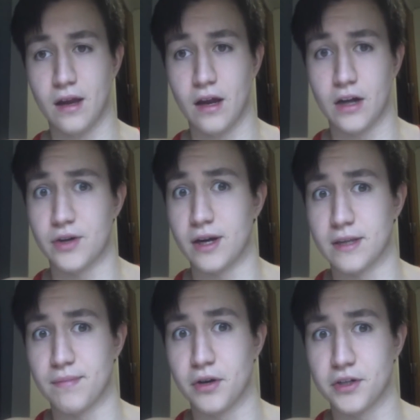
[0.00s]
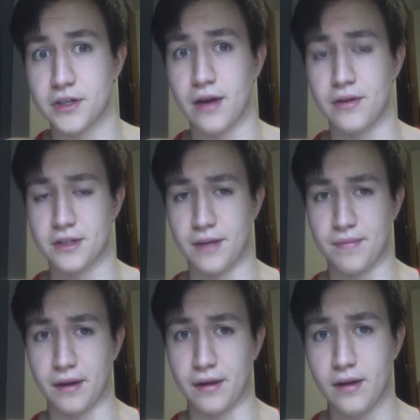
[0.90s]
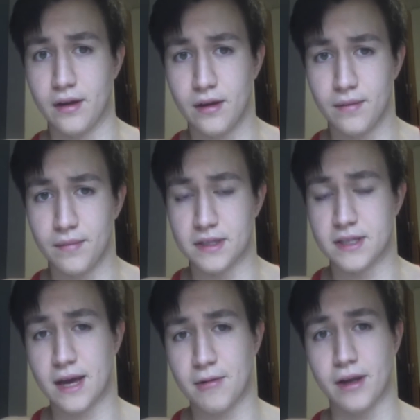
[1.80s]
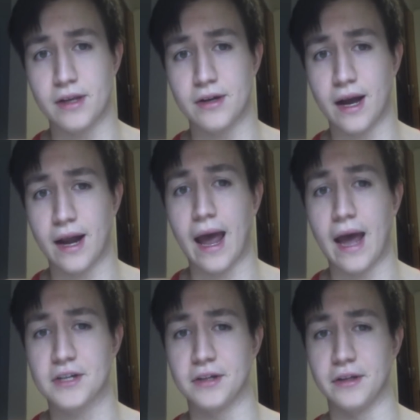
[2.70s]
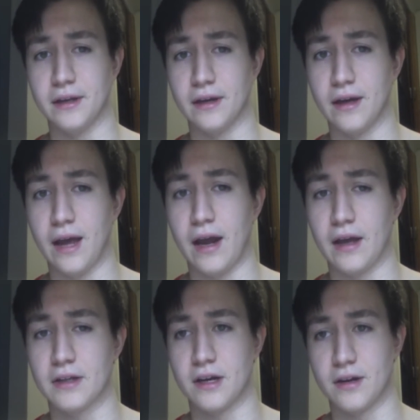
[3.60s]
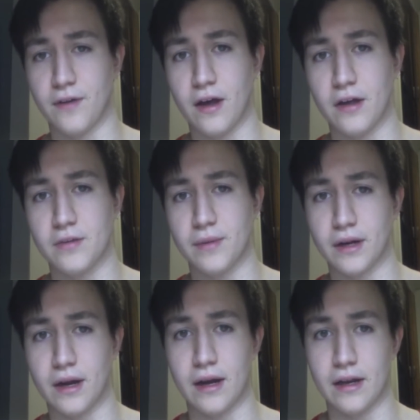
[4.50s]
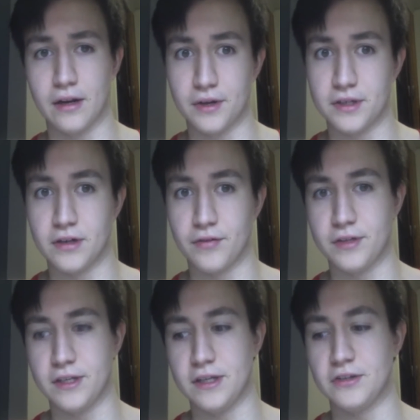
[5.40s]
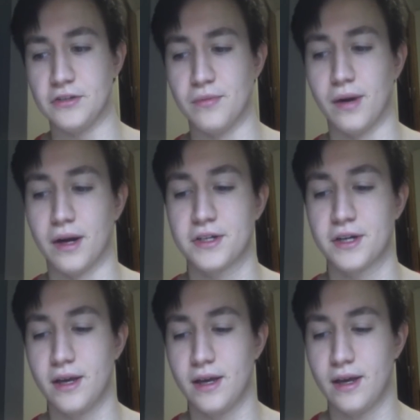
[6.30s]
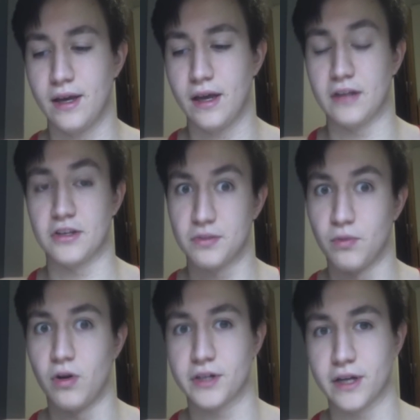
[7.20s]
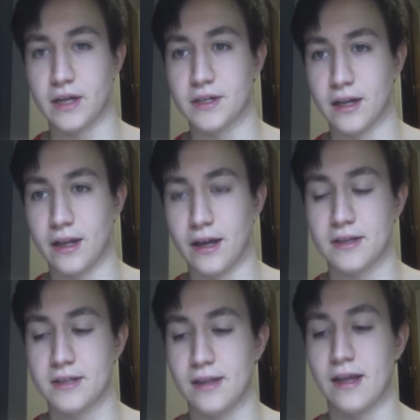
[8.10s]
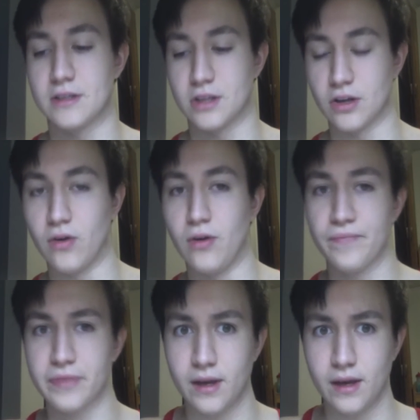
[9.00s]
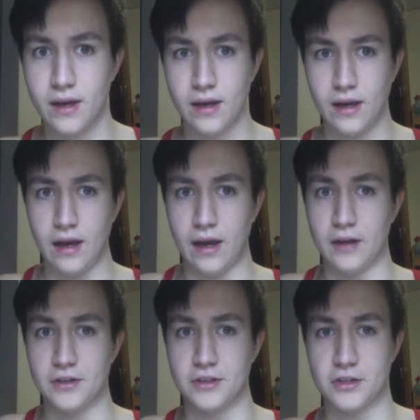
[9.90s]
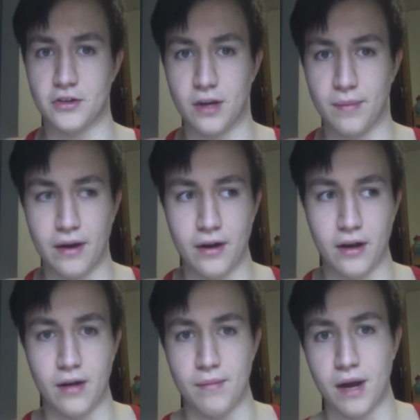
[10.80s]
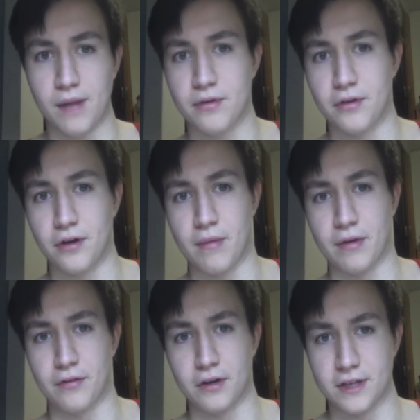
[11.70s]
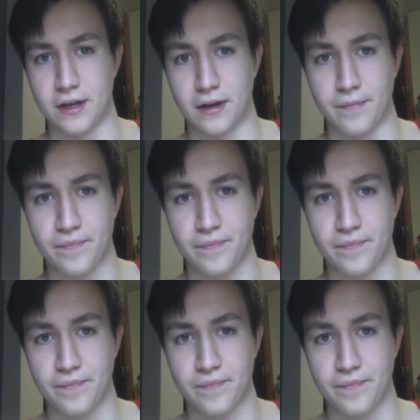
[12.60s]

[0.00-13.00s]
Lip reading: tricep push down or something, because that way you're not actually adding a ton of volume and you're not increasing your fatigue too much. It's a small change, and like I said, that's the goal. And just to talk about my programming for a second,